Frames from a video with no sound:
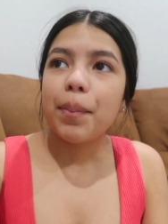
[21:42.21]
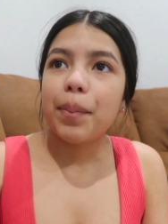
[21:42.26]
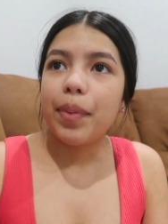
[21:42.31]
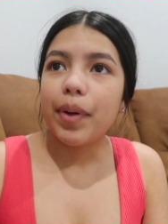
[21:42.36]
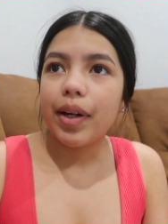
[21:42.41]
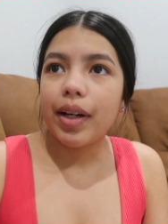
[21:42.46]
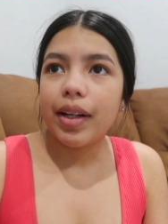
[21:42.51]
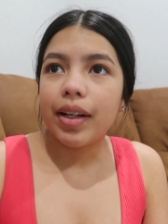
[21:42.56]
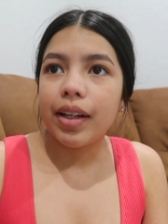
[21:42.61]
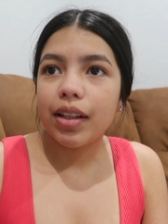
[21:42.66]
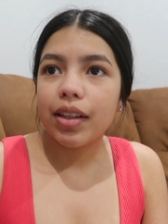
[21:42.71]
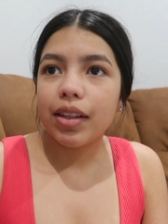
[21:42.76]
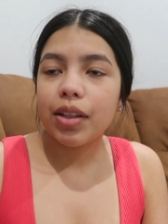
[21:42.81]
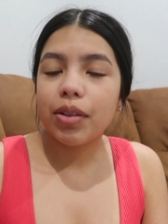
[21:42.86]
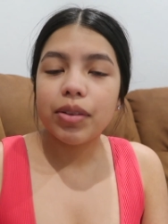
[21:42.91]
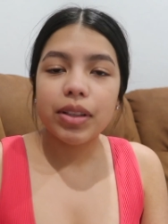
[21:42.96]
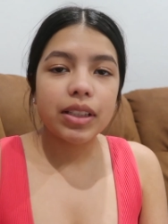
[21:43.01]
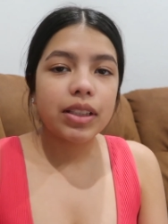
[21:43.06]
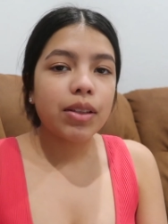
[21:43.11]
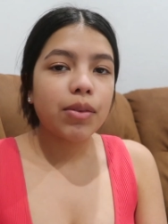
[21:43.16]
but
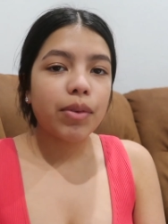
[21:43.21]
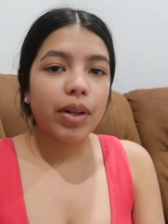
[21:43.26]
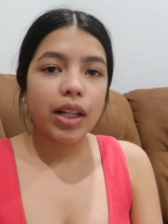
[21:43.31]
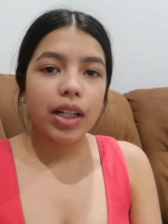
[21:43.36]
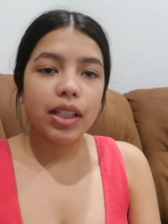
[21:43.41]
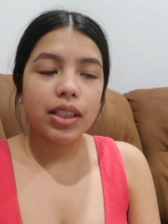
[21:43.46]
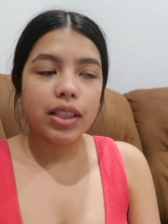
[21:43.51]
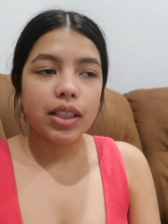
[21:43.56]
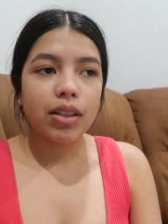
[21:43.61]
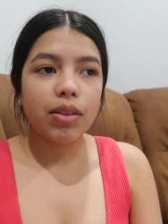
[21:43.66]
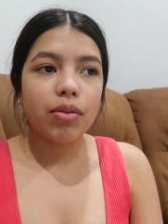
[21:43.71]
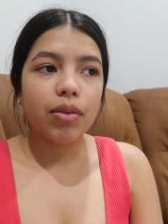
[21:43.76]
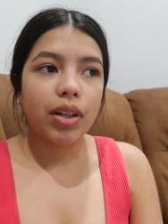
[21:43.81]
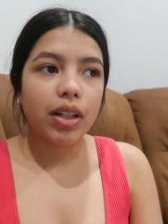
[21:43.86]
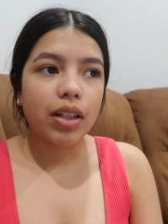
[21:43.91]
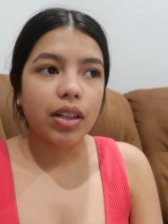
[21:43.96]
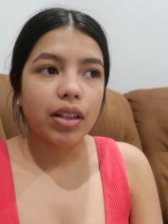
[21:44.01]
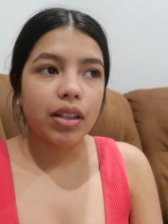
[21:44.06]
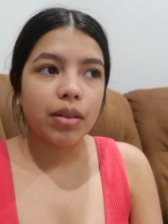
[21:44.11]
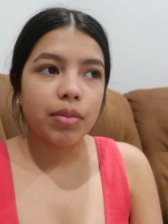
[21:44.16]
the reason why I didn't
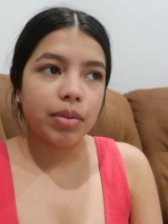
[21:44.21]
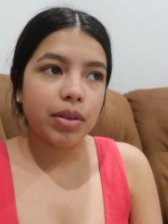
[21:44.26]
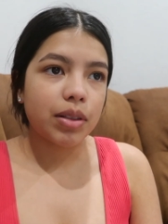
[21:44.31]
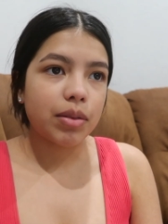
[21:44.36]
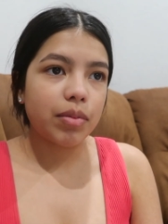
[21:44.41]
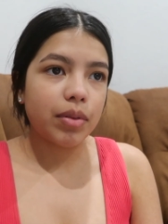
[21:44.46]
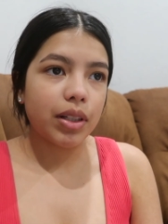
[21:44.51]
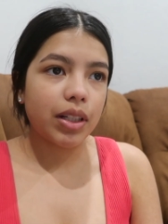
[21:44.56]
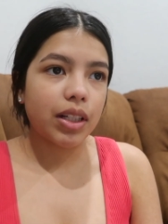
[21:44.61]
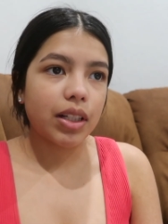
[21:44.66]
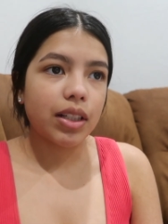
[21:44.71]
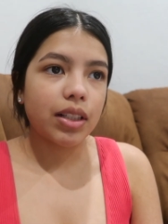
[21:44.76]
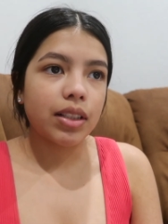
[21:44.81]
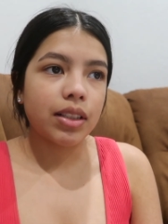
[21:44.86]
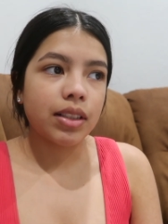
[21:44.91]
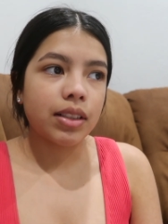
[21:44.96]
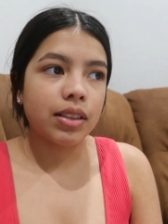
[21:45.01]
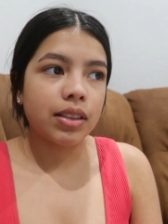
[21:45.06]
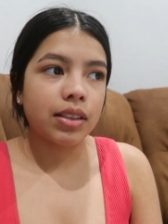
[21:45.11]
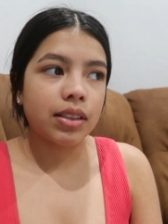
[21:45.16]
wake up is
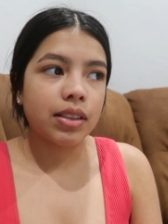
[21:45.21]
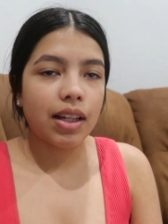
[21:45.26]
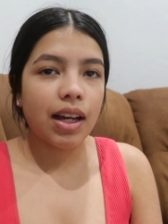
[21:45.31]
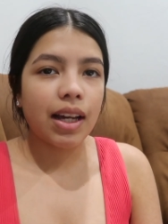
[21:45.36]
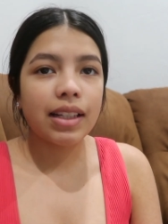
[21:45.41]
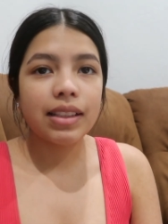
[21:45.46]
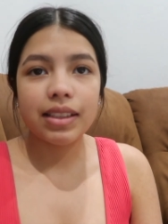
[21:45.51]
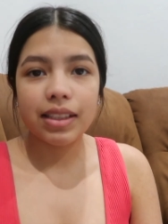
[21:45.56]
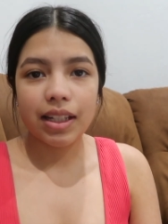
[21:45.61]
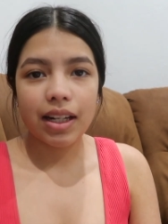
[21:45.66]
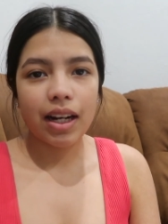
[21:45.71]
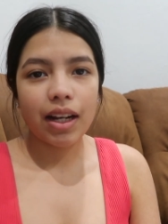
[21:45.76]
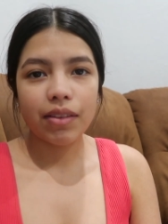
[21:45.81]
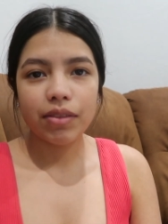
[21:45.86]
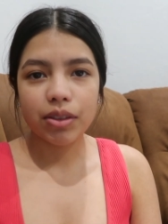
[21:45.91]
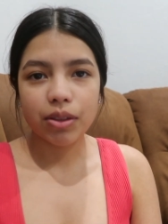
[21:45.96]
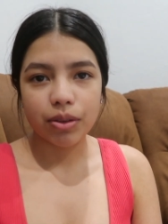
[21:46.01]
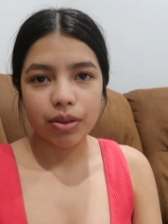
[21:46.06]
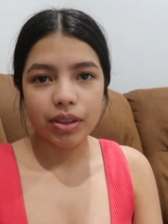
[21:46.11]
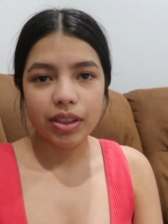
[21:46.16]
because I didn't
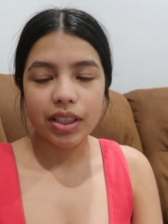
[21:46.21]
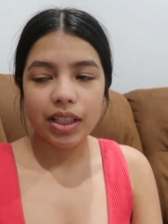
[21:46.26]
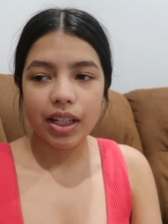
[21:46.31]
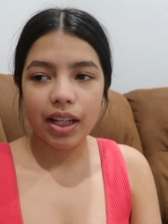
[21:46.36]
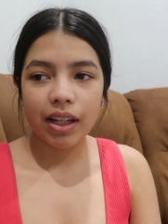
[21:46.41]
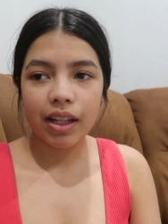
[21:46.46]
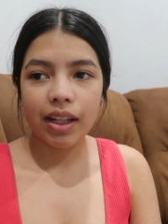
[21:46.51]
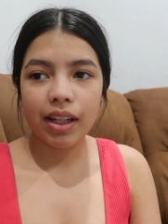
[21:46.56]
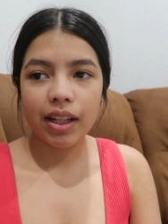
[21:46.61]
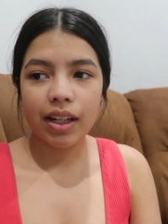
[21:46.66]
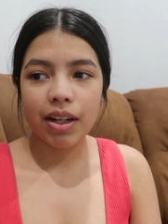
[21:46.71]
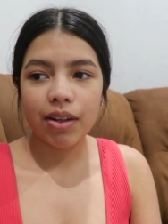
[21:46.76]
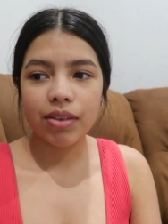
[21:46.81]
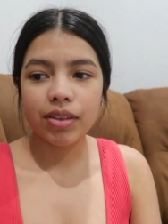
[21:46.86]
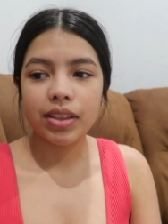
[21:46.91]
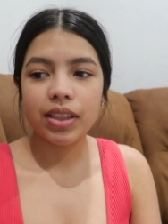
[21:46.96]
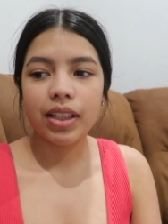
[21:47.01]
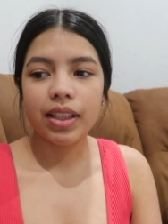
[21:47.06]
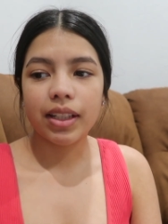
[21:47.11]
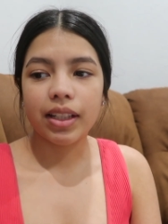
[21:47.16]
have school today and I
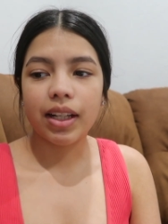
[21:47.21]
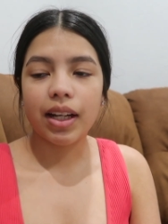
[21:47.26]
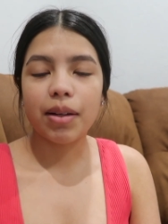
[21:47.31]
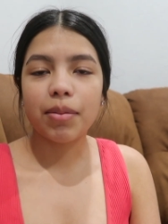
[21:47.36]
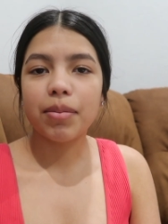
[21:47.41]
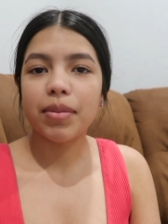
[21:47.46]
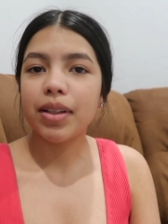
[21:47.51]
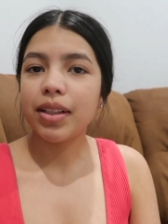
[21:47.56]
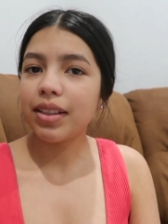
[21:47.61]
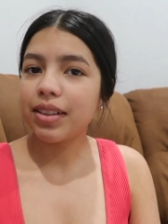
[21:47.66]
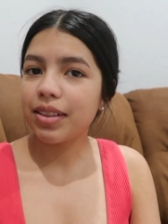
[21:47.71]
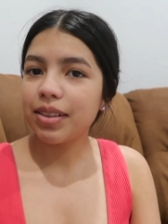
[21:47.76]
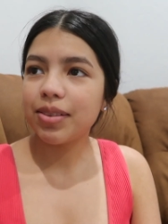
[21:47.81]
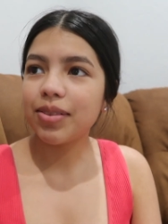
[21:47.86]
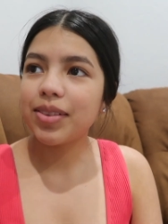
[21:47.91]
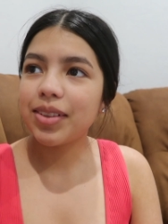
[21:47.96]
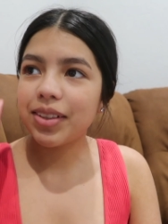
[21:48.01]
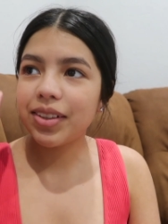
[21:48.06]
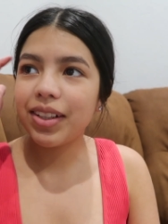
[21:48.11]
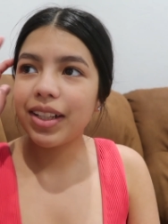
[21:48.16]
was like I might as
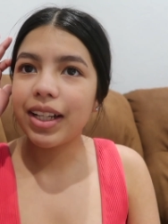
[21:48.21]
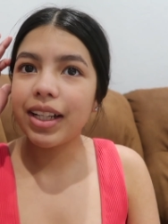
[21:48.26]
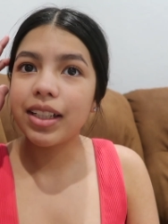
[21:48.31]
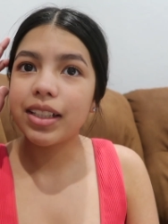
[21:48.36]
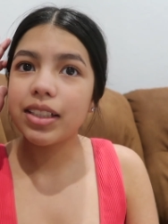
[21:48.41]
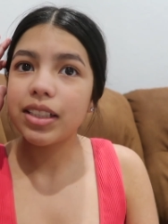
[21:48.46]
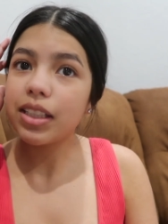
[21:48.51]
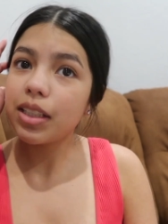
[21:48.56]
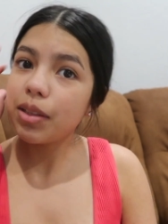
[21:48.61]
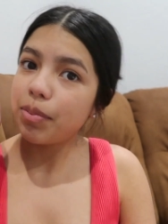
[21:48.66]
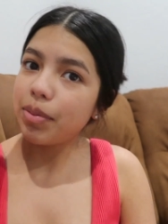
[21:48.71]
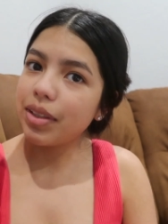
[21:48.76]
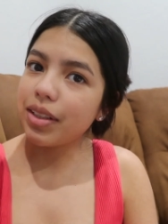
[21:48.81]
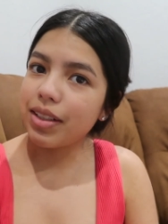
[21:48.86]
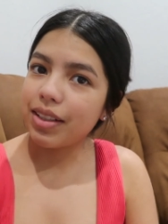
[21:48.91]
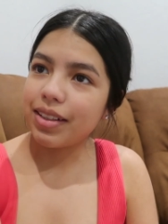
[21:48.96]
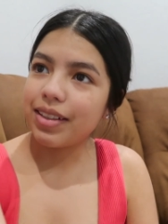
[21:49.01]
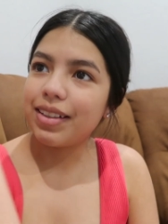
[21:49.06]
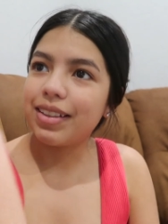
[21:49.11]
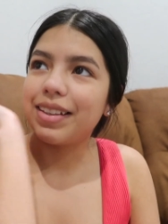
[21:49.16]
well like sleep
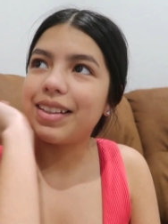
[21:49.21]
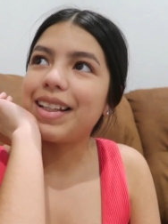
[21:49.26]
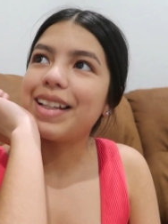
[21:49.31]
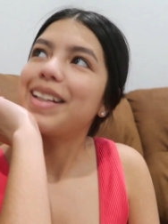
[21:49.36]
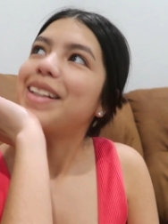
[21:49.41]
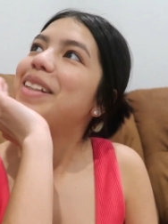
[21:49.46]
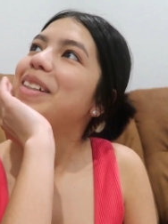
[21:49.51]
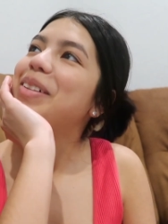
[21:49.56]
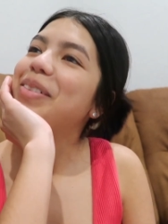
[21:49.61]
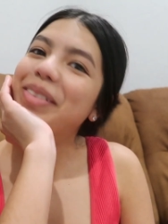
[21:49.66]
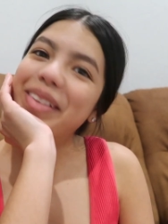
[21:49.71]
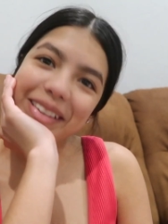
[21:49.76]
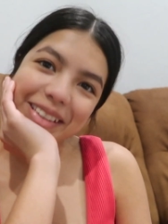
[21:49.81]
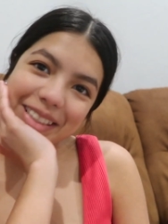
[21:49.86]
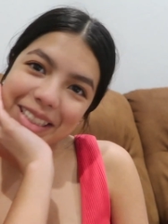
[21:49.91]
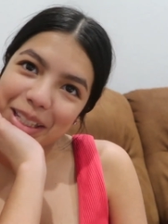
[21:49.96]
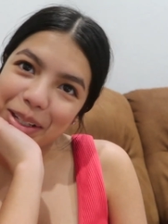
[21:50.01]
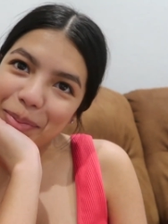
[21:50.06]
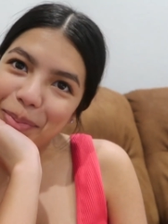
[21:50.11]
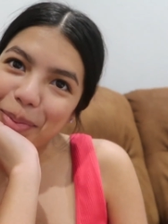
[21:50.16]
in and like
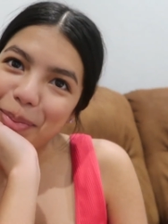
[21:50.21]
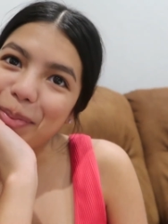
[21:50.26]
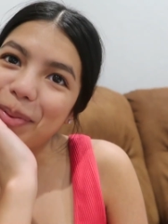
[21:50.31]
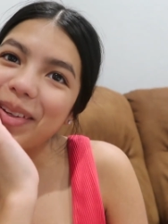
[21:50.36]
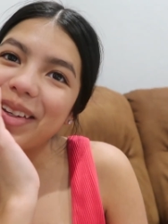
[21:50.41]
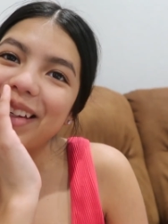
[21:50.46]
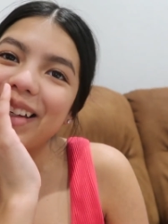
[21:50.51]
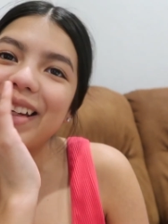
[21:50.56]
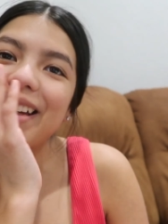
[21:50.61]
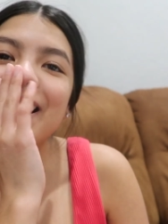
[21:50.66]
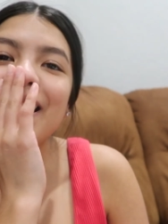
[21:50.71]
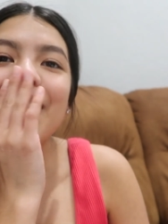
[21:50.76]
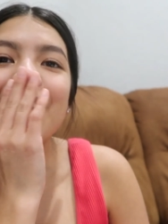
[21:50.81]
rest up a bit